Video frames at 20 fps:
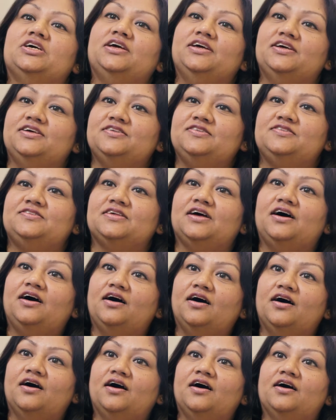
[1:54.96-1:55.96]
is a,
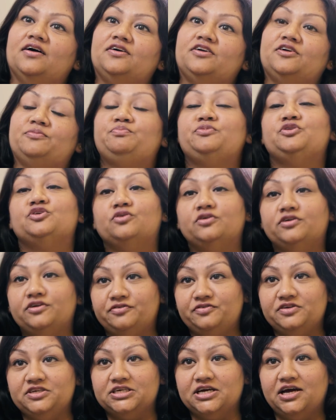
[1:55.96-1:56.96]
a
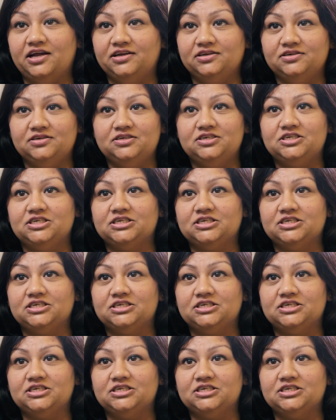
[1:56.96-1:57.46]
cryptography challenge.